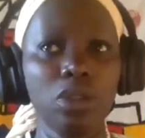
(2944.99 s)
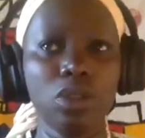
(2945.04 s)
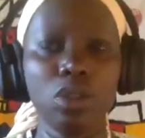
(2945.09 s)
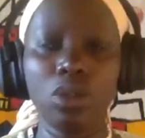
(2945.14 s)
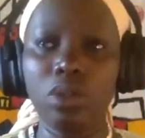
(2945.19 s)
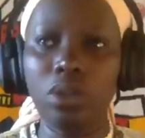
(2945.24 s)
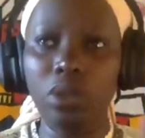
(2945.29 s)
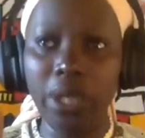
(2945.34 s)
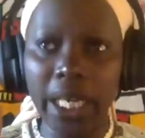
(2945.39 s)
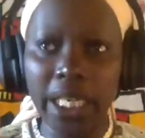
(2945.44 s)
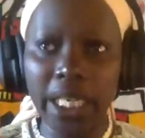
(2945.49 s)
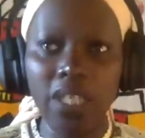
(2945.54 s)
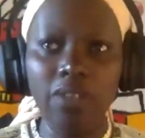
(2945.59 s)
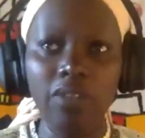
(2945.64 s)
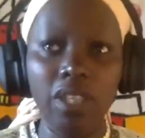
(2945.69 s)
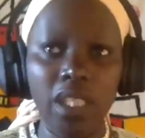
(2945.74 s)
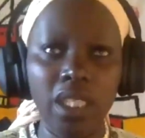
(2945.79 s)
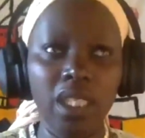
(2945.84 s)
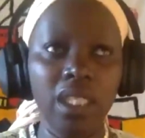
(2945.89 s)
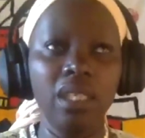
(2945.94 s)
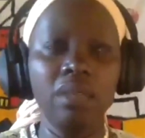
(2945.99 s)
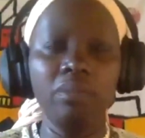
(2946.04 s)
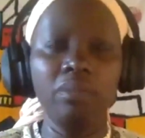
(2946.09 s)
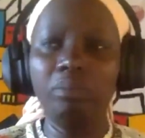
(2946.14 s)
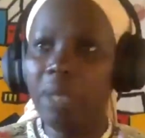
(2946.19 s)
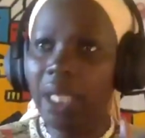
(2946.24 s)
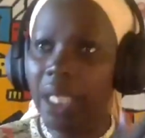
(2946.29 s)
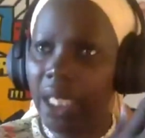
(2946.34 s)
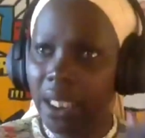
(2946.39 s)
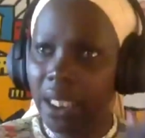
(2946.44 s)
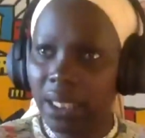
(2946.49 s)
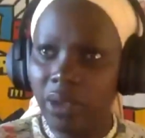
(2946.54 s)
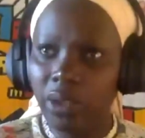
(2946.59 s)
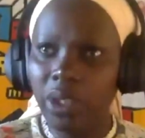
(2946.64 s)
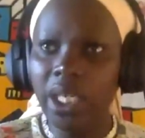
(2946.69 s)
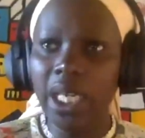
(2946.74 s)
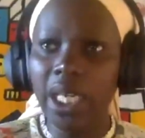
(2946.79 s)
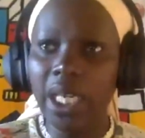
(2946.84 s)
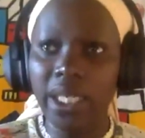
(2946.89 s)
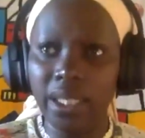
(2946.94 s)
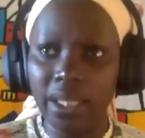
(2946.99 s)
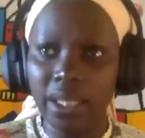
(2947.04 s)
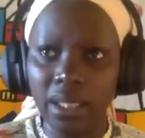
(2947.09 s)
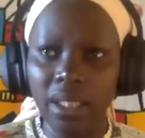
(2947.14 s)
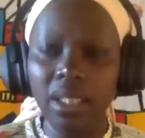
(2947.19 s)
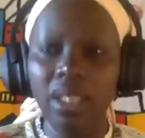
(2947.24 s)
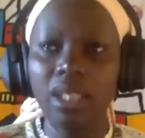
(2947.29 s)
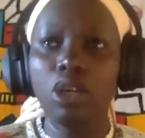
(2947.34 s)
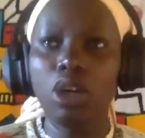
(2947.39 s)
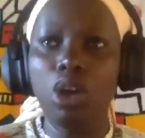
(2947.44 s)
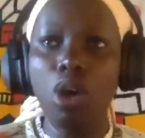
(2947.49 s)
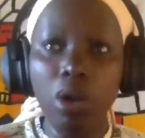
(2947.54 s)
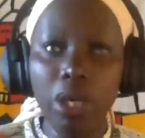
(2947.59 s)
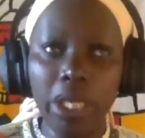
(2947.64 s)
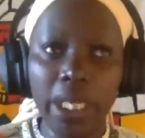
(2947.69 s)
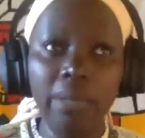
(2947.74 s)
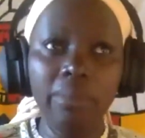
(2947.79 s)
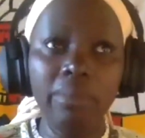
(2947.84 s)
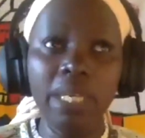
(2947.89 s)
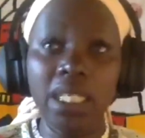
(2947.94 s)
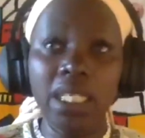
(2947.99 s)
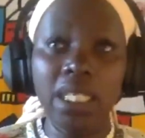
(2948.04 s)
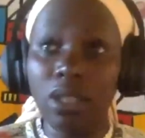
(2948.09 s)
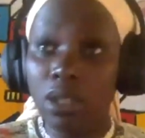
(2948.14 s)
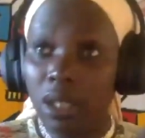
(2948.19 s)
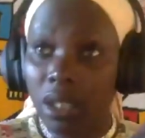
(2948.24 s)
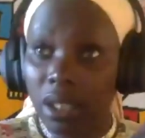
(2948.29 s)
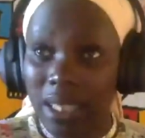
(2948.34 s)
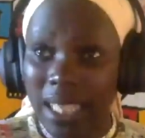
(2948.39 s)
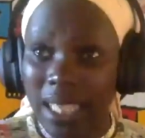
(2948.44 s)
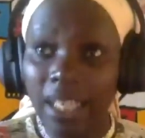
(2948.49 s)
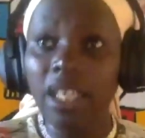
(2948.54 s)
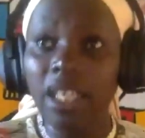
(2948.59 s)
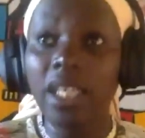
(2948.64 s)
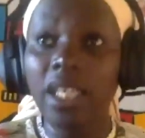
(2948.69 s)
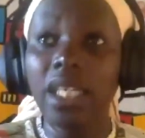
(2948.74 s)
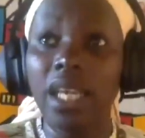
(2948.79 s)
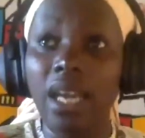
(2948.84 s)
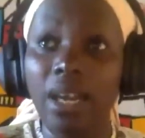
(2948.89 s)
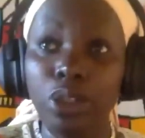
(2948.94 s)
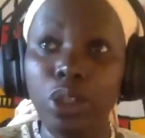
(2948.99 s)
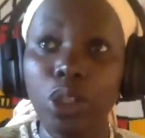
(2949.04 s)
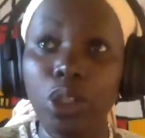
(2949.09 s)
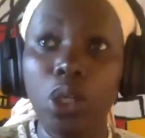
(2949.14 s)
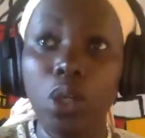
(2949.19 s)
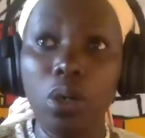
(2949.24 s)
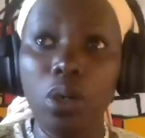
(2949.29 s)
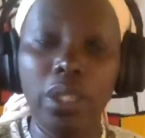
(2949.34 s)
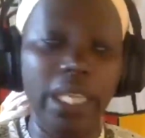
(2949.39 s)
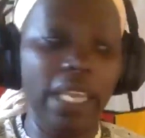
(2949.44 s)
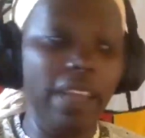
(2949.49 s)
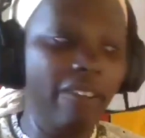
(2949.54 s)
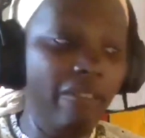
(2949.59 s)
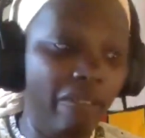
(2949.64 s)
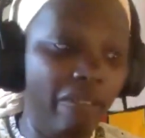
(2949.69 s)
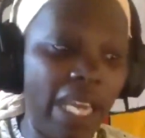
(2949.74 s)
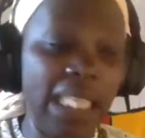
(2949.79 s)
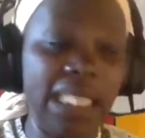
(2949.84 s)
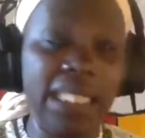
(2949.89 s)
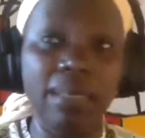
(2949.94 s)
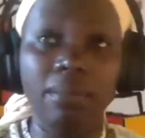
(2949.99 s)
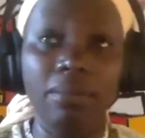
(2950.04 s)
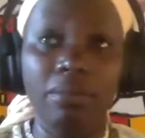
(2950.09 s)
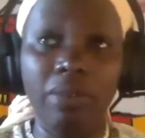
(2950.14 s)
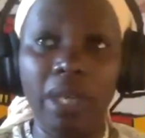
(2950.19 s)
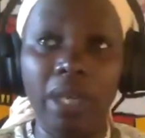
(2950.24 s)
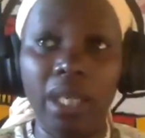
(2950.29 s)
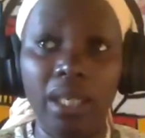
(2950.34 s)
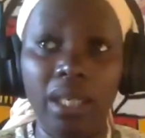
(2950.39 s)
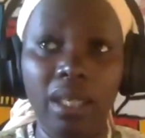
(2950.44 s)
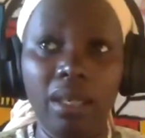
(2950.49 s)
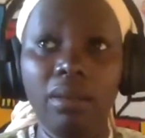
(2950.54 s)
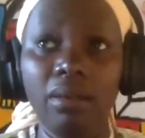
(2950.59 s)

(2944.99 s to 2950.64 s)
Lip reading: So creativity means create. Coding means start learning how to code, invent something.